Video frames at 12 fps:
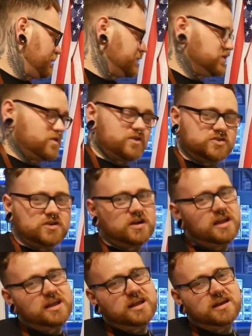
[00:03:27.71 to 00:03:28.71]
So I'm gonna
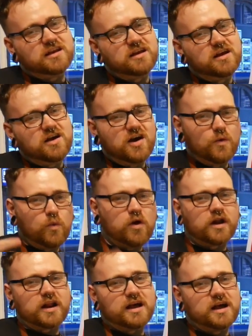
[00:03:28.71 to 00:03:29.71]
chuck in a
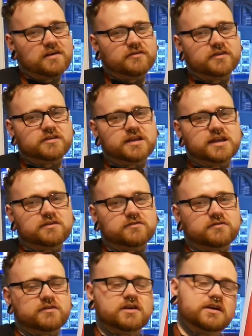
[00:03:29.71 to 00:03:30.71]
one and a half underneath
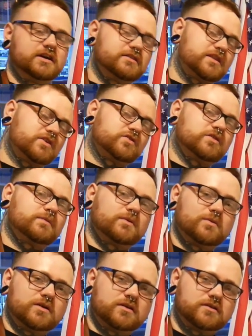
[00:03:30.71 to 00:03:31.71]
and then I'll do my
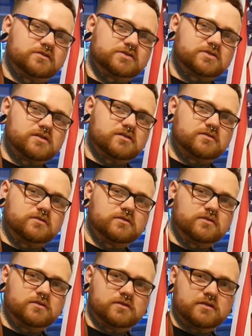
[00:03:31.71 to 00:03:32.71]
one. So
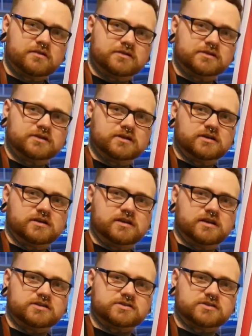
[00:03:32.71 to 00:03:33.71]

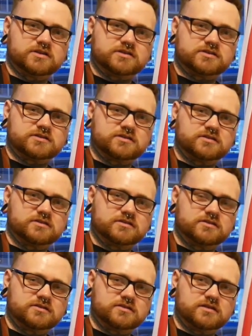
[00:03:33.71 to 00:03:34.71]
let's just
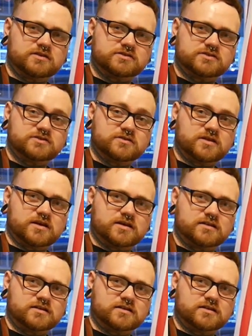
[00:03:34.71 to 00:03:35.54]
Let's just do that.